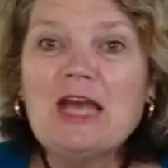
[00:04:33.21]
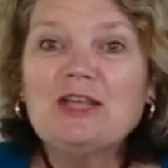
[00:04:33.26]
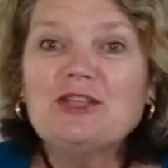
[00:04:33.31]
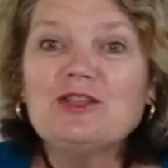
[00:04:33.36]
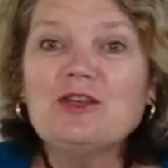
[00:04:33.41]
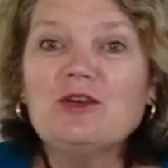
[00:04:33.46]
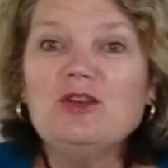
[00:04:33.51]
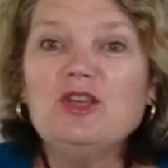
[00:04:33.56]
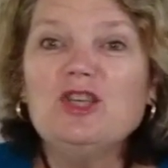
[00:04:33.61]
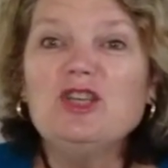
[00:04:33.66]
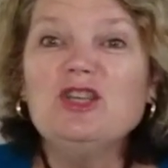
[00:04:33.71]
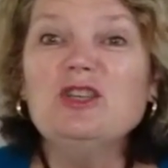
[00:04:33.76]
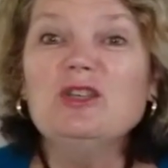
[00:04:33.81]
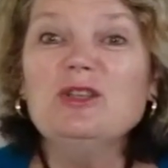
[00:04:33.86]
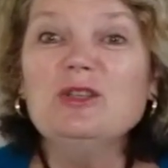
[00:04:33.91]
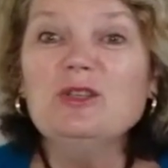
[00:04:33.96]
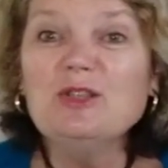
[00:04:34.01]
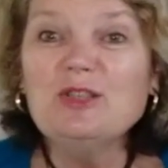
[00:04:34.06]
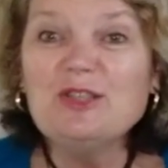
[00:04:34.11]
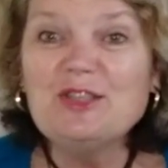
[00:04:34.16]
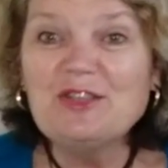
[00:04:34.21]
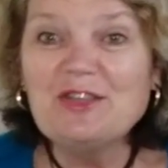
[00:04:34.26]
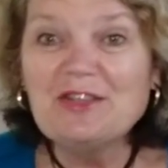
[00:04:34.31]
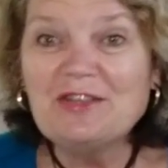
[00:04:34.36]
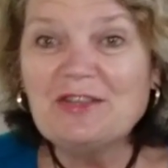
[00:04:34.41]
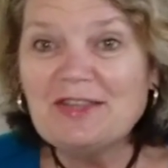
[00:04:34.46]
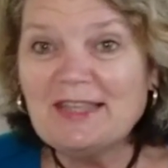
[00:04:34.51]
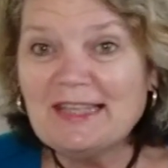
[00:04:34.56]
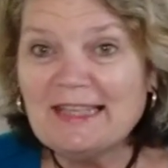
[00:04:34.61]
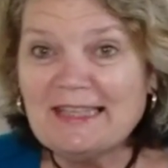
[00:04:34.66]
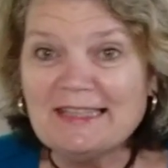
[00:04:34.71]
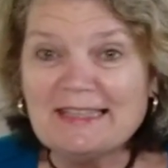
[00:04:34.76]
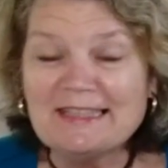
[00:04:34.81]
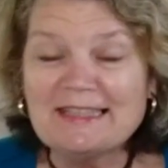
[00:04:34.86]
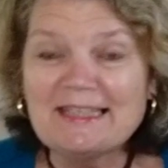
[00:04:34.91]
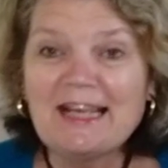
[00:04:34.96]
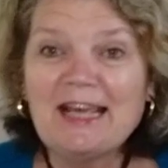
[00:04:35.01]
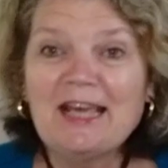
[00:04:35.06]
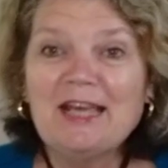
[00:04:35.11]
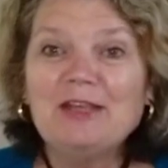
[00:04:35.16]
So use the
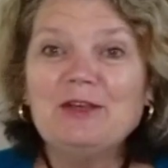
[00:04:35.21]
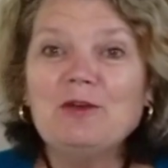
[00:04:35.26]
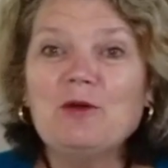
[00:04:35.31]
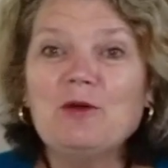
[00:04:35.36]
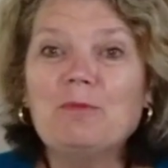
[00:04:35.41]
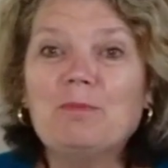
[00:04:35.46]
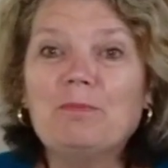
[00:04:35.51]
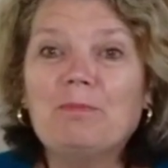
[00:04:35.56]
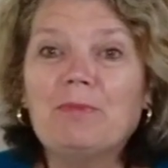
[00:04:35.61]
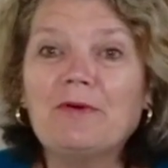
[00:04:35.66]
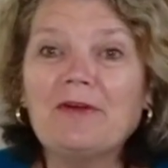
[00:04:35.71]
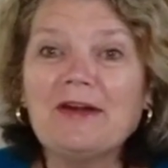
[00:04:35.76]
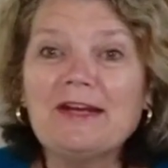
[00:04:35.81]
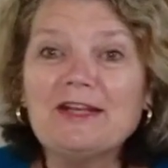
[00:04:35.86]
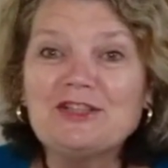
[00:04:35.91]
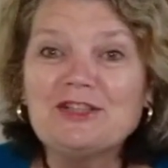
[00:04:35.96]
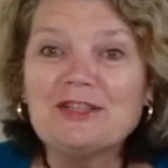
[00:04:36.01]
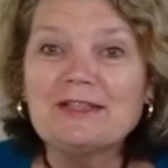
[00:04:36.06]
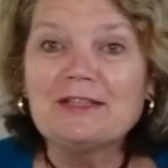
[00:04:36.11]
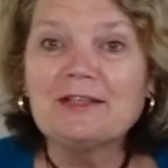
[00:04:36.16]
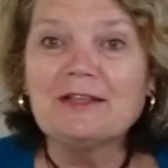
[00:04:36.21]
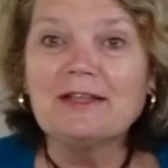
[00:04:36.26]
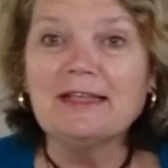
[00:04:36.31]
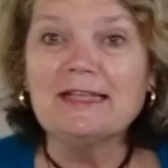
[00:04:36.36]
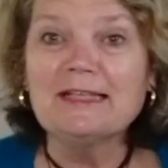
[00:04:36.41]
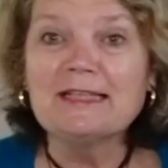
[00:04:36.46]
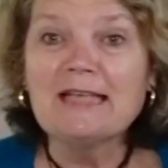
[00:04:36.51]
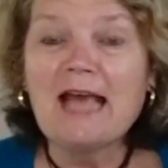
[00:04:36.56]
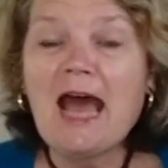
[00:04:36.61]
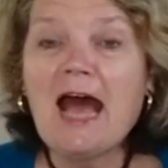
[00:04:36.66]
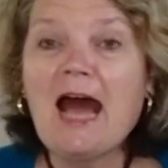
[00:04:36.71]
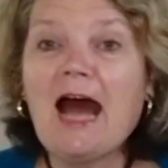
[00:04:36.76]
things, your precious things.